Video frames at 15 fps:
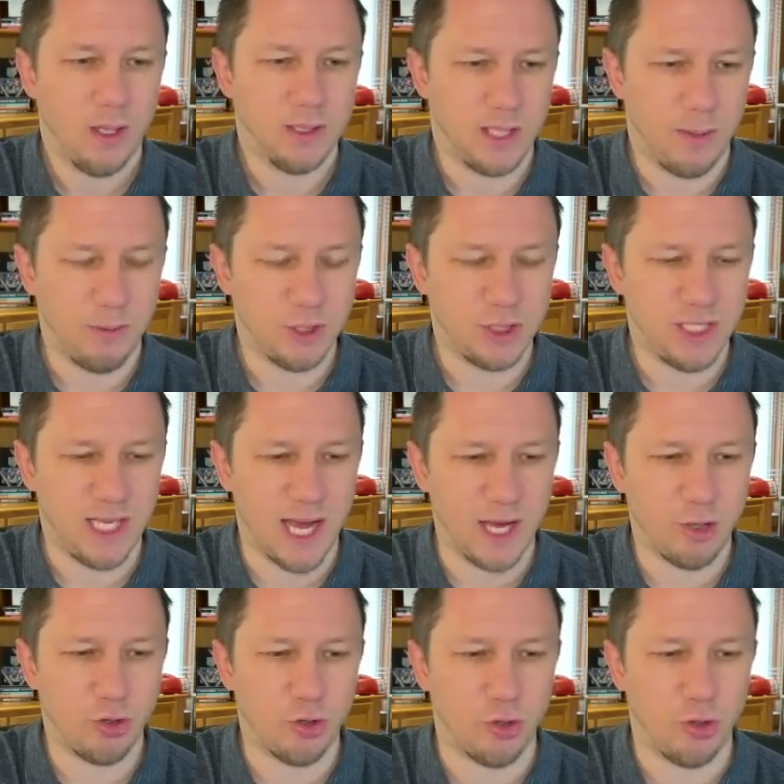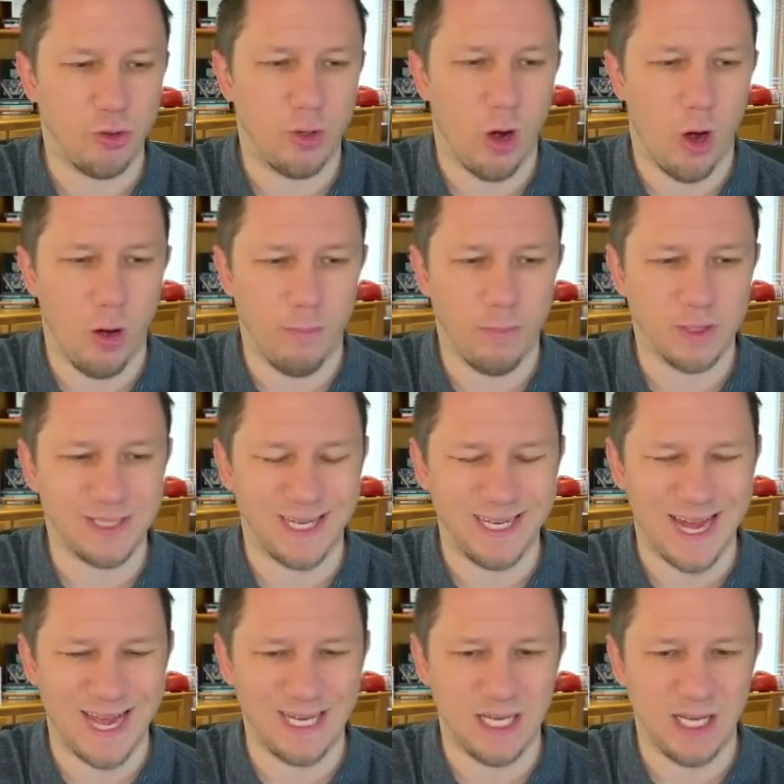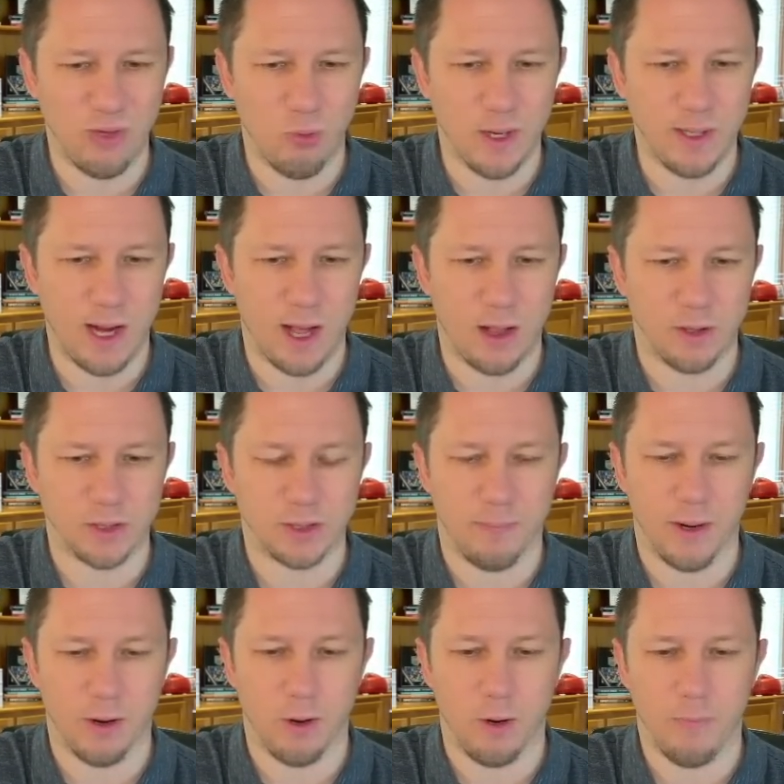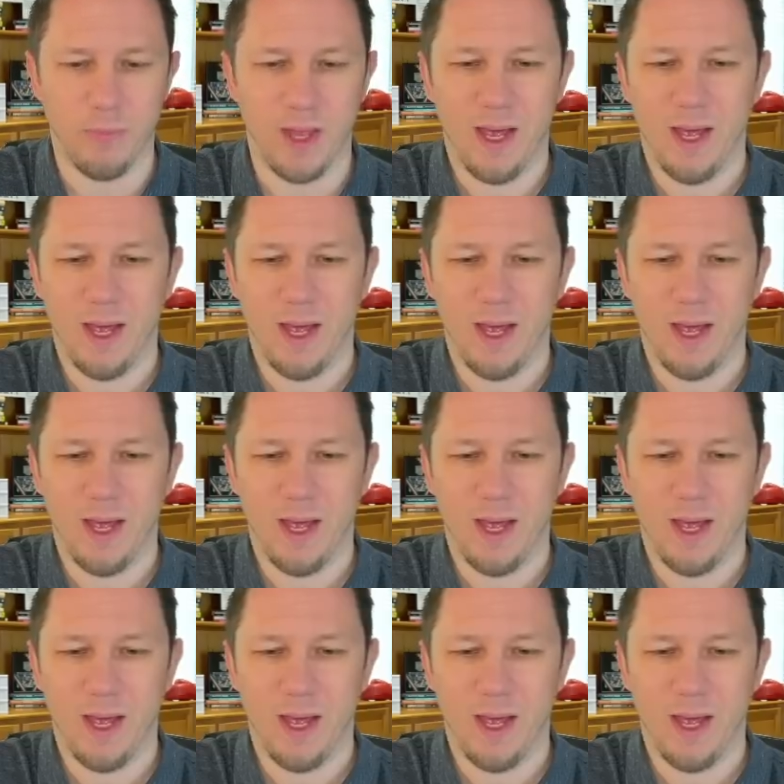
WTI crude almost at $91 a barrel.